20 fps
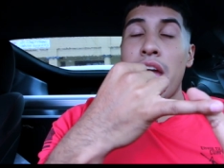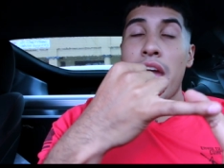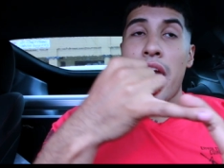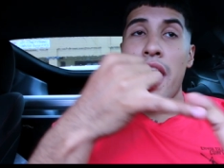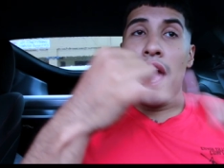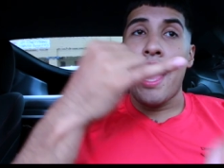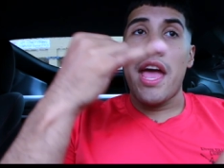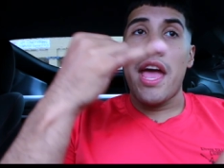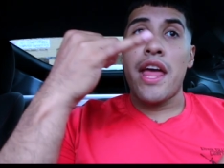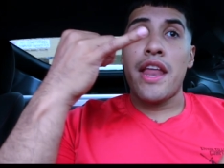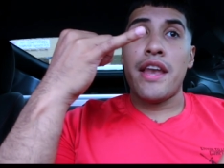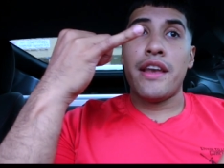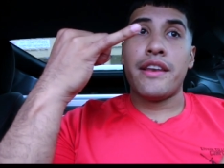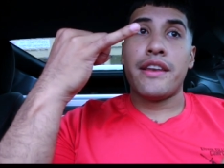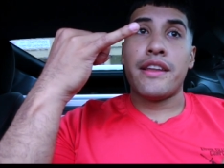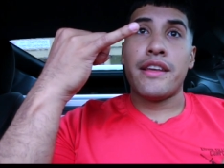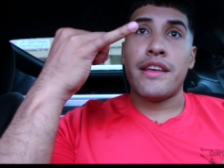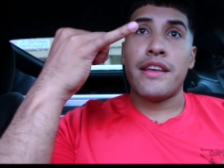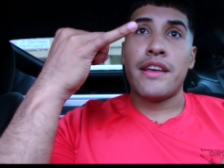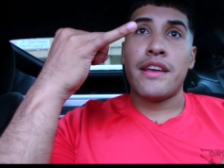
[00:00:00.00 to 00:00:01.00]
and
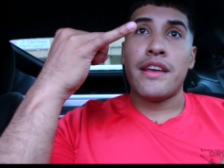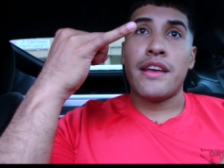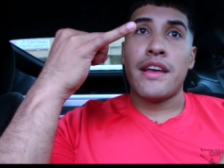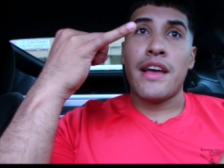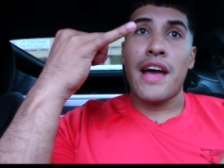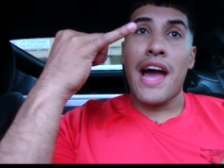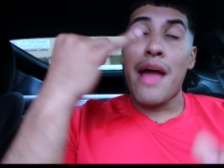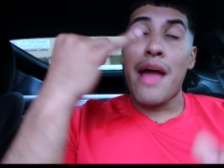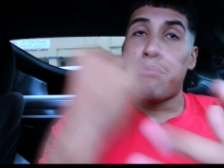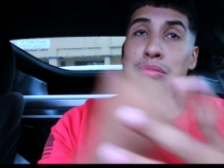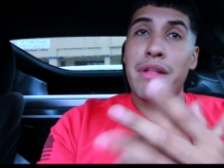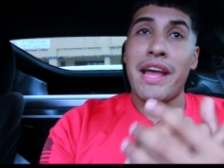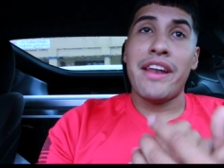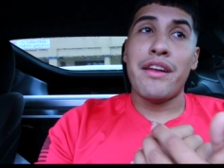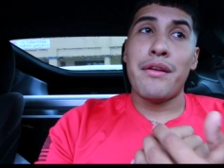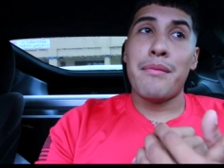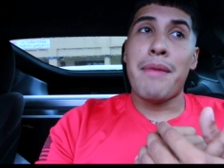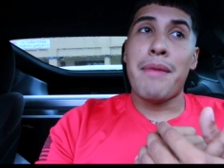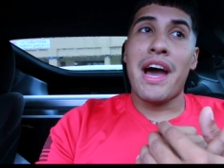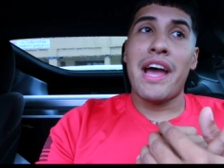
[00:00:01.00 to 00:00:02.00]
I
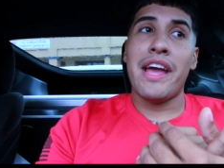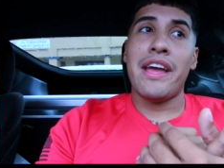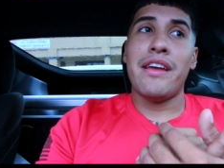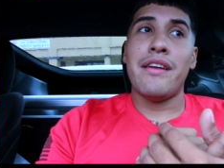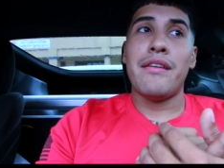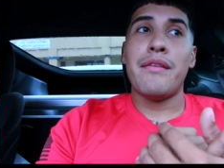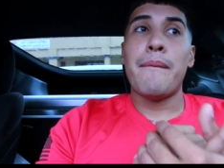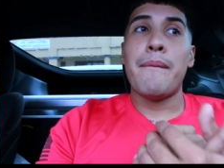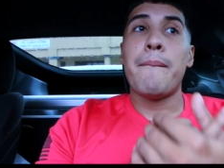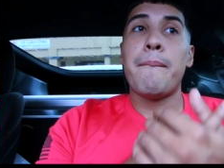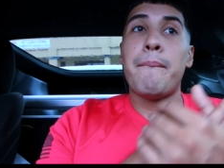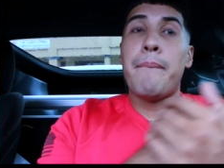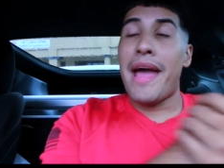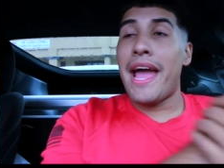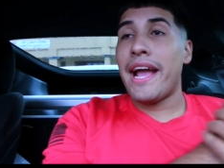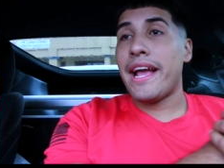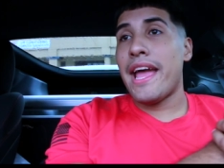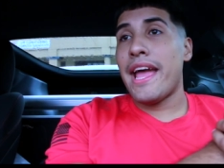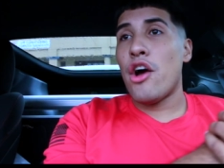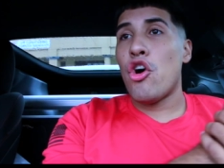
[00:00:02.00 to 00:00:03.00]
planned to buy it
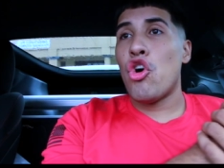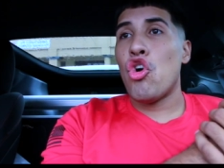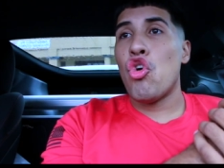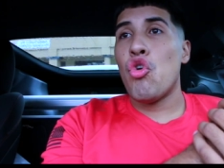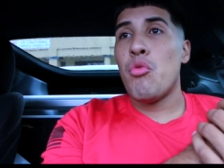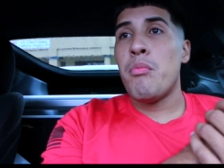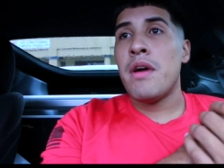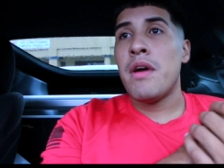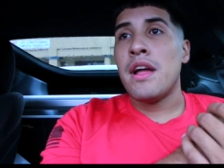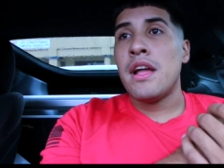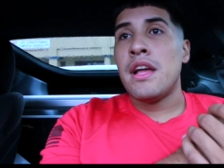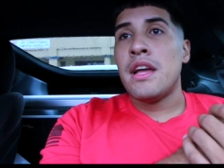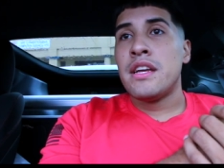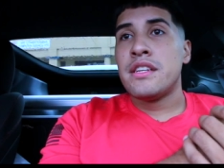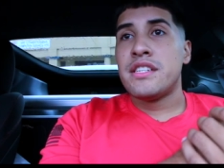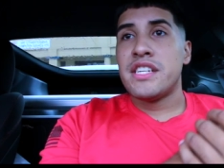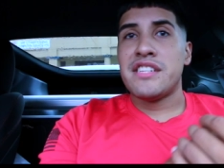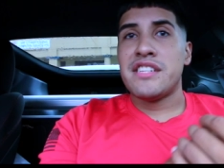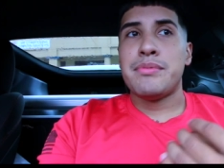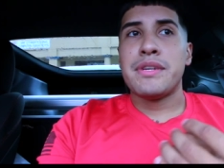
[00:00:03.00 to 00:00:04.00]
back at home
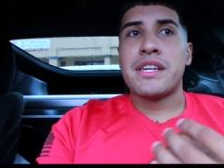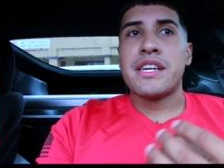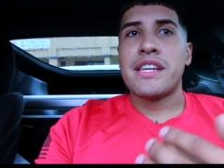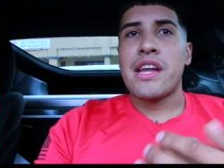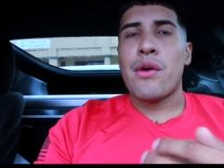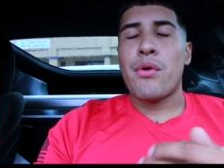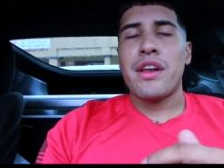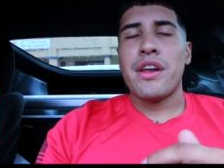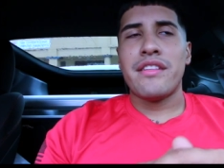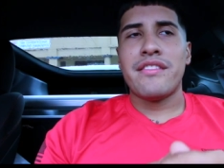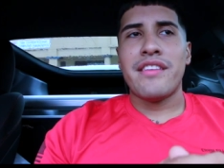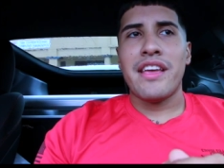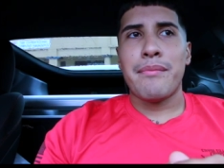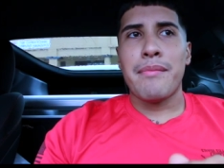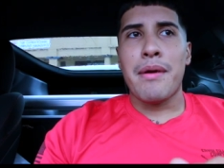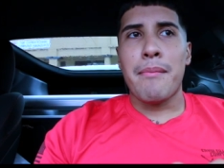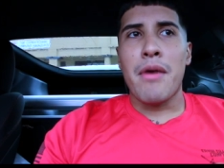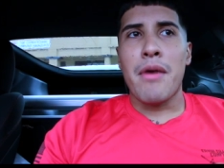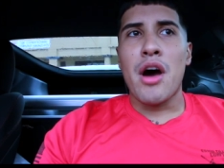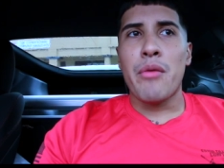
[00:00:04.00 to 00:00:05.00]
just because I wanted to take
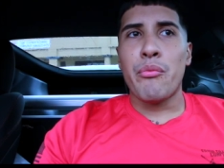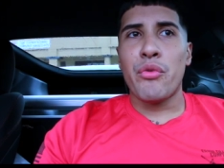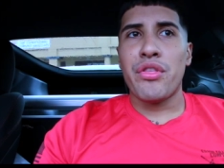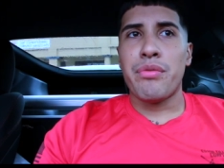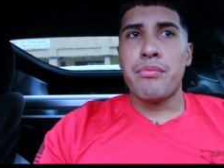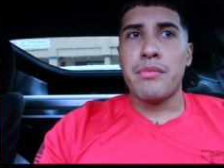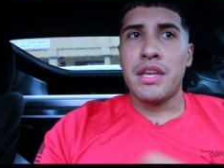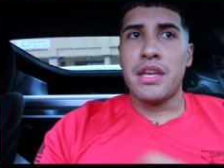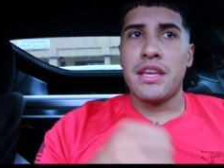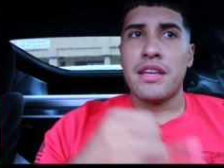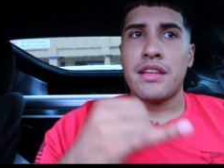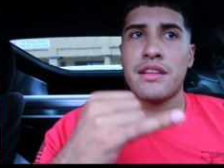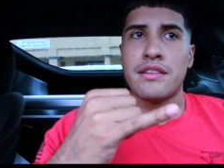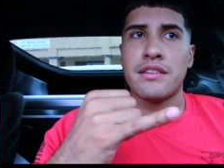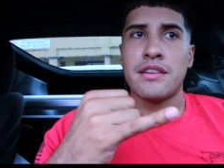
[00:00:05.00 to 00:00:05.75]
my mom with me